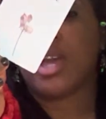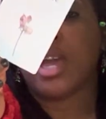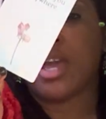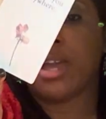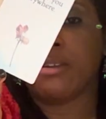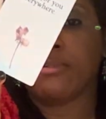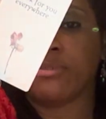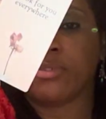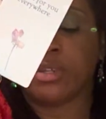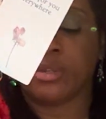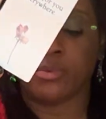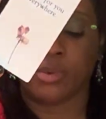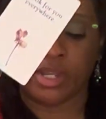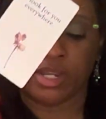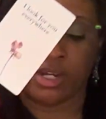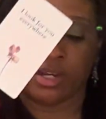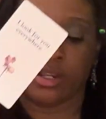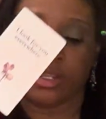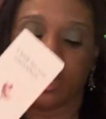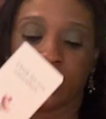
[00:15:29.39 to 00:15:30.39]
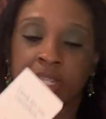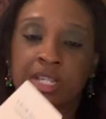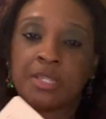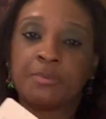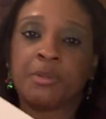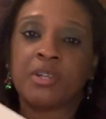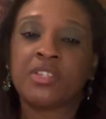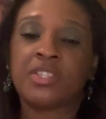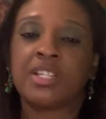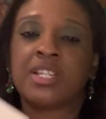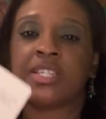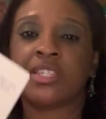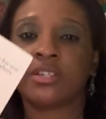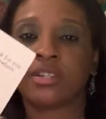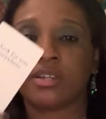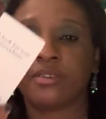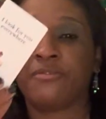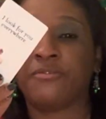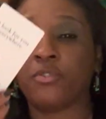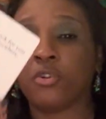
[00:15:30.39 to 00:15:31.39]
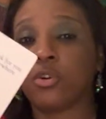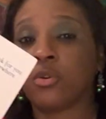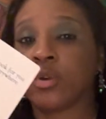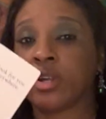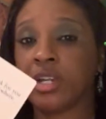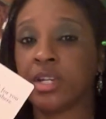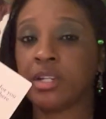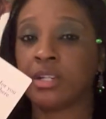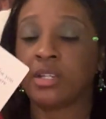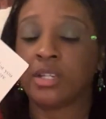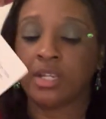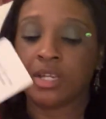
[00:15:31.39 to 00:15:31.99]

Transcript: everywhere. Yeah, this person is looking forward,